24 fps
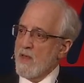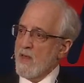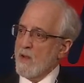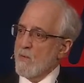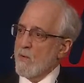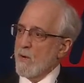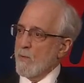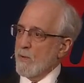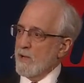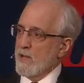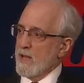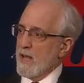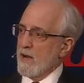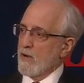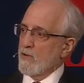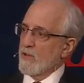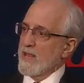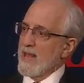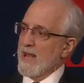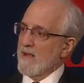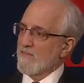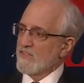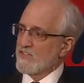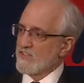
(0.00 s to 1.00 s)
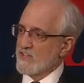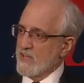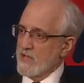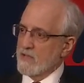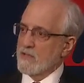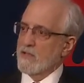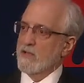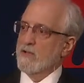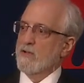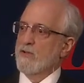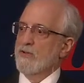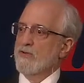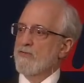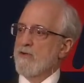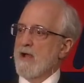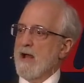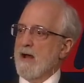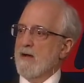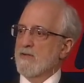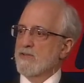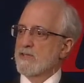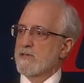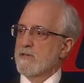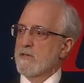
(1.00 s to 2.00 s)
where we not only have cyclical
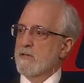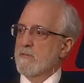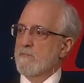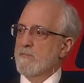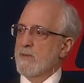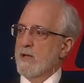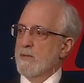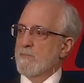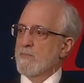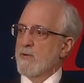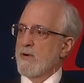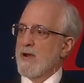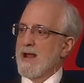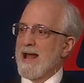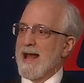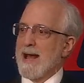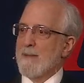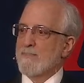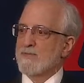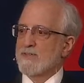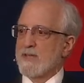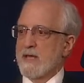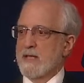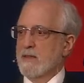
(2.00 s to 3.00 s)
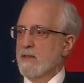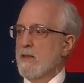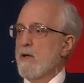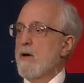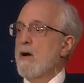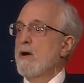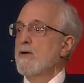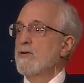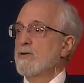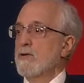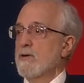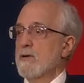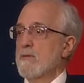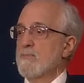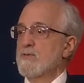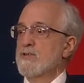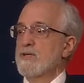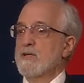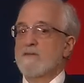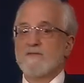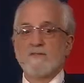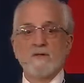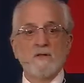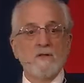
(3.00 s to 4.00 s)
droughts, but perhaps a long-term
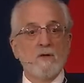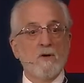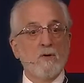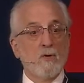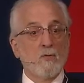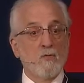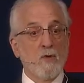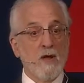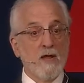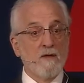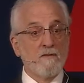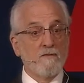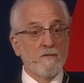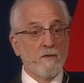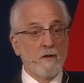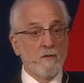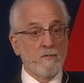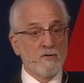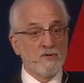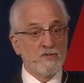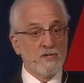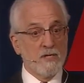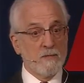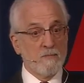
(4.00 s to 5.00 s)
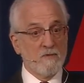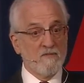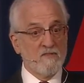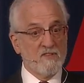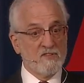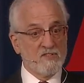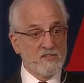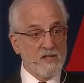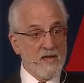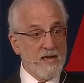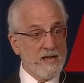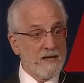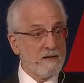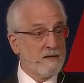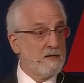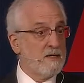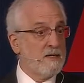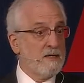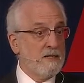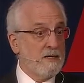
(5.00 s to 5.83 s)
shift in the whole rainfall regime of the state,